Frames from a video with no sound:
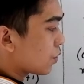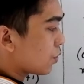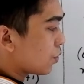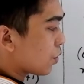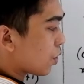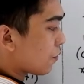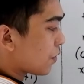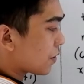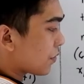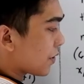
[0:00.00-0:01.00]
2
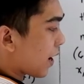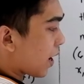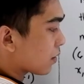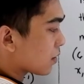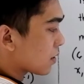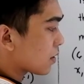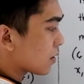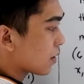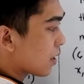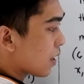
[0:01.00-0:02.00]
over 3x,
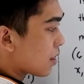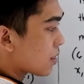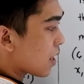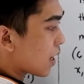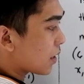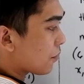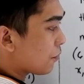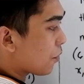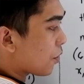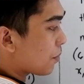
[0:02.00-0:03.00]
negative
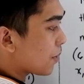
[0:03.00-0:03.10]
4